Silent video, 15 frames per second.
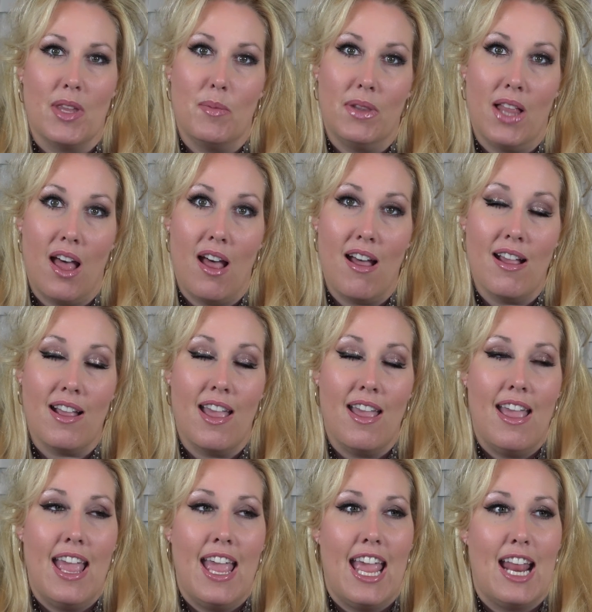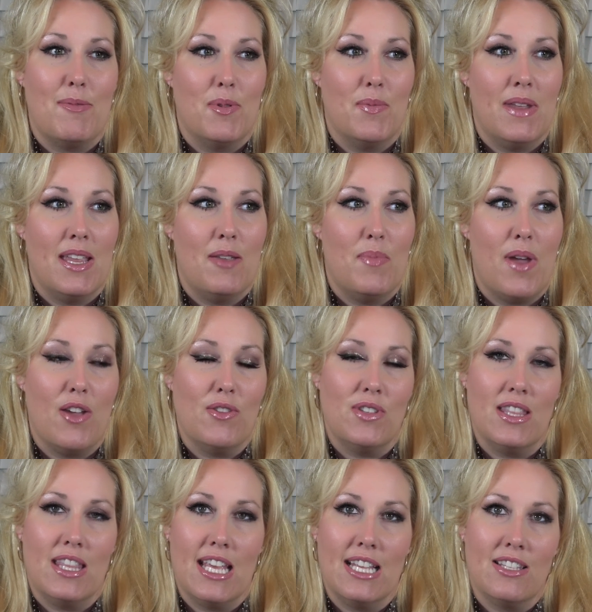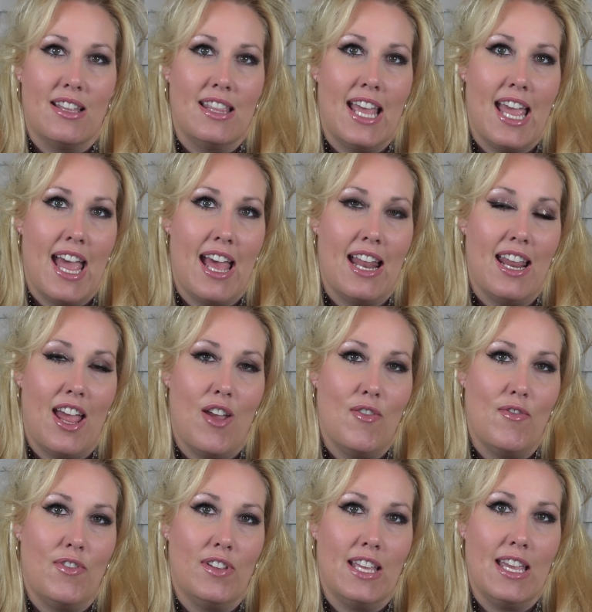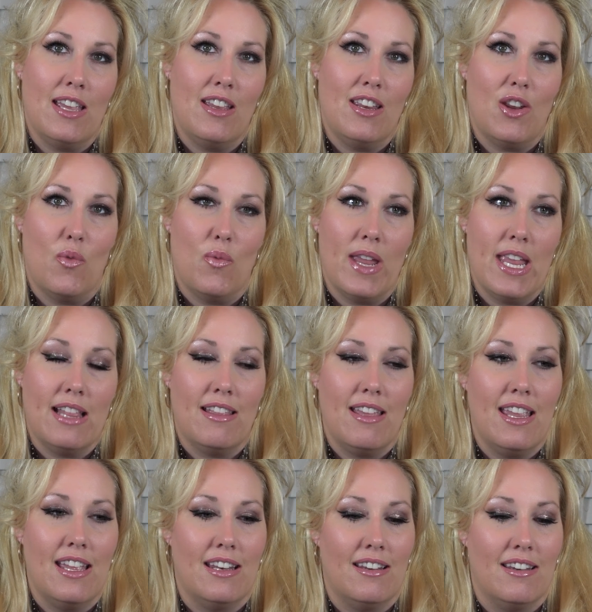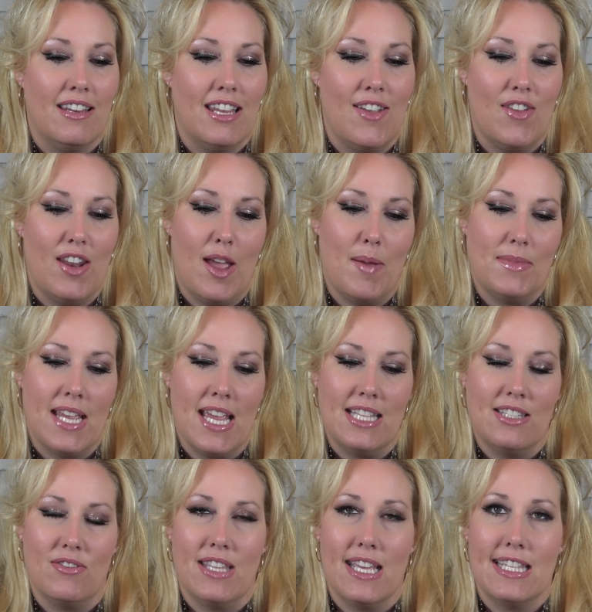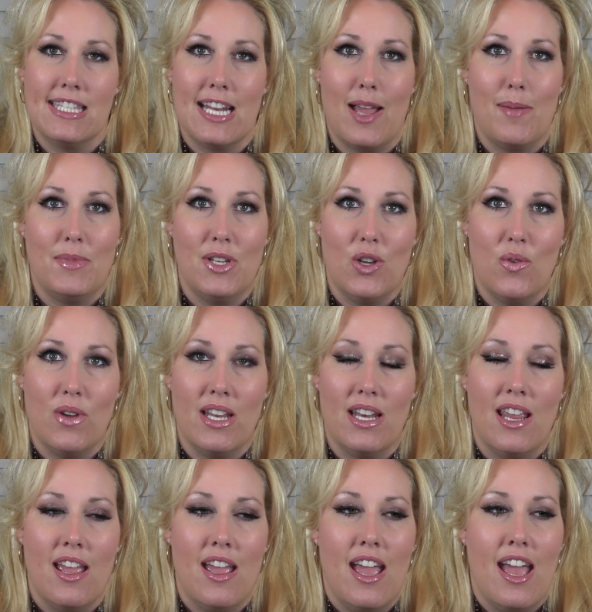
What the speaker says: blog. And I'm going to be posting things on that, hopefully, weekly, and giving updates on things that I'm doing.